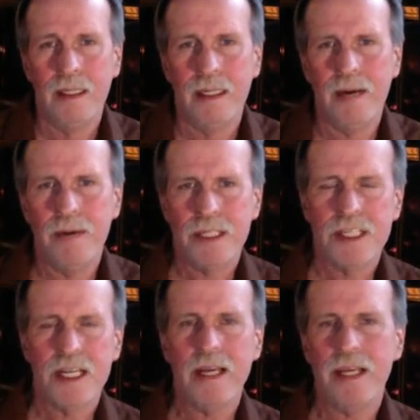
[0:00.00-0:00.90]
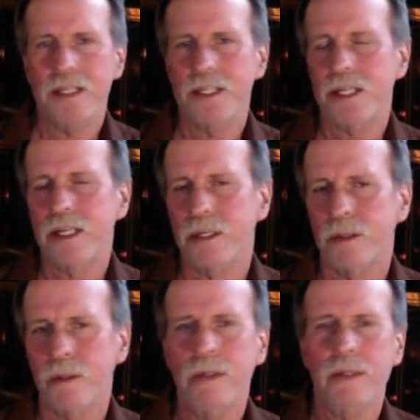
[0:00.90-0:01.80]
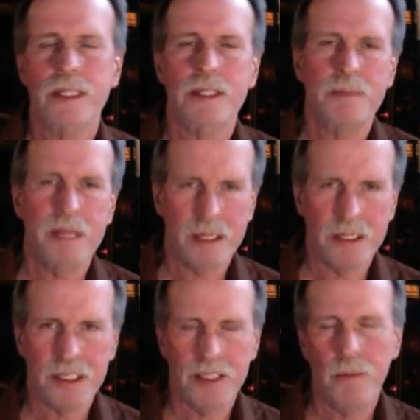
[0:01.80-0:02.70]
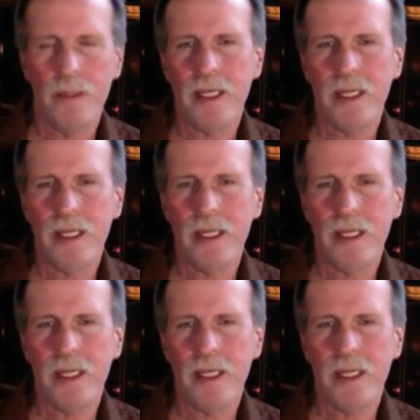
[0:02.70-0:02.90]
Now, in science, congruence means that we